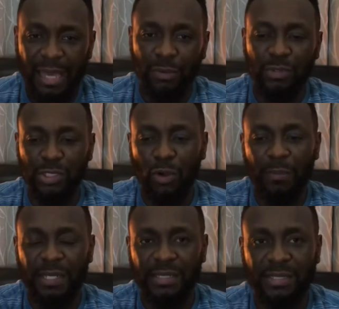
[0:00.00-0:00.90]
who is
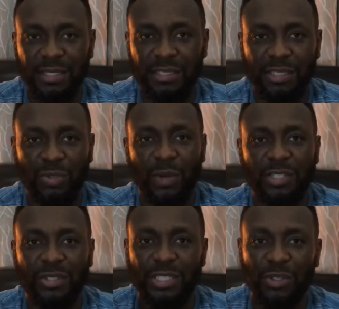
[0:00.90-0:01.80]
coming into this
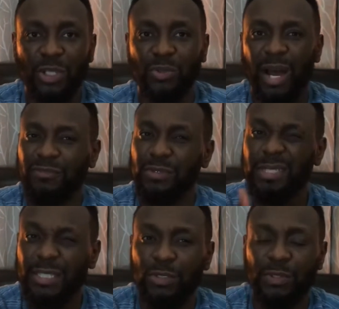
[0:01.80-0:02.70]
situation, is going to have to
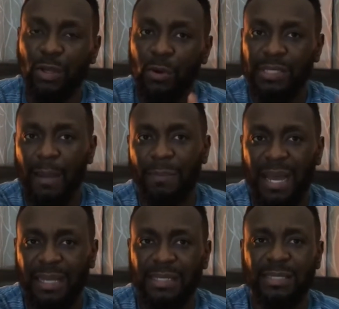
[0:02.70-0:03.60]
deal with all that
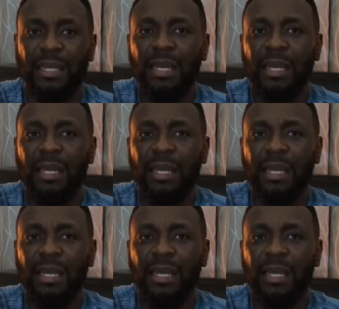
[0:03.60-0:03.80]
baggage.